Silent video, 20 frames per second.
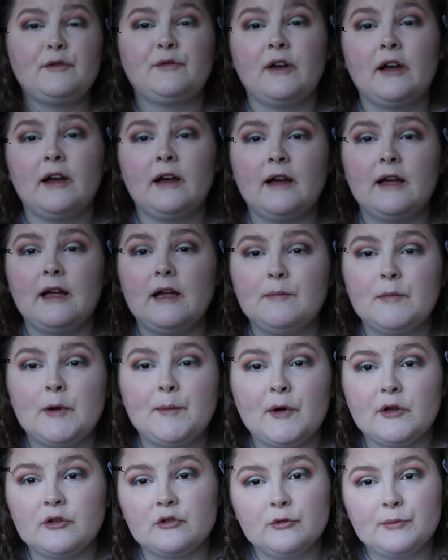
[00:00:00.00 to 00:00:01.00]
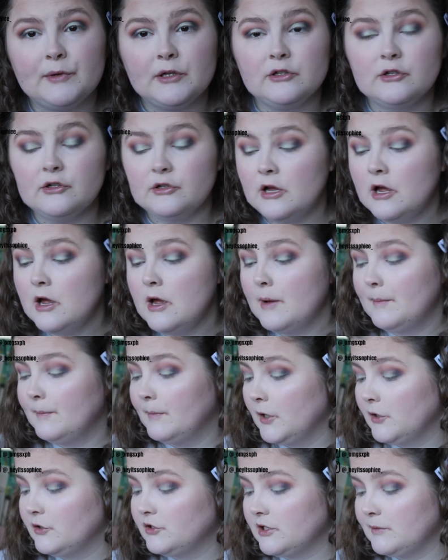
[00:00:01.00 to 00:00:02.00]
fair, in my personal opinion,
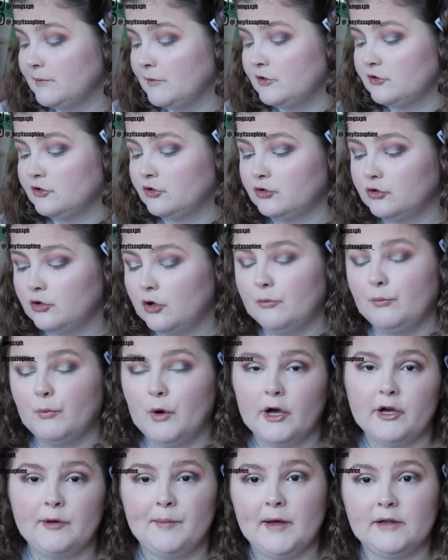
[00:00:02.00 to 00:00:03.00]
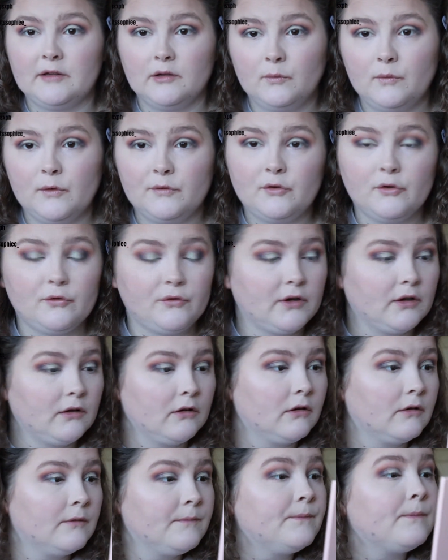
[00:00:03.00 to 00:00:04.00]
most shimmers work better with your
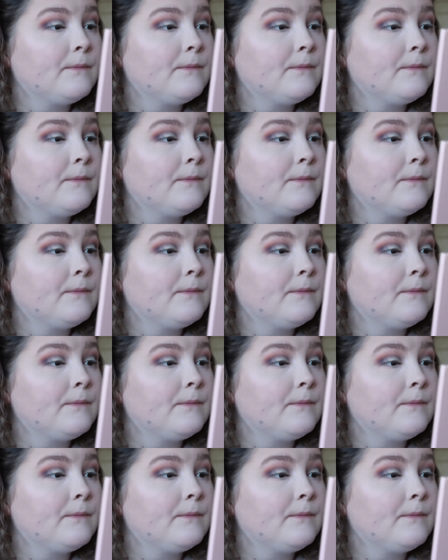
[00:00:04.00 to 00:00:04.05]
finger.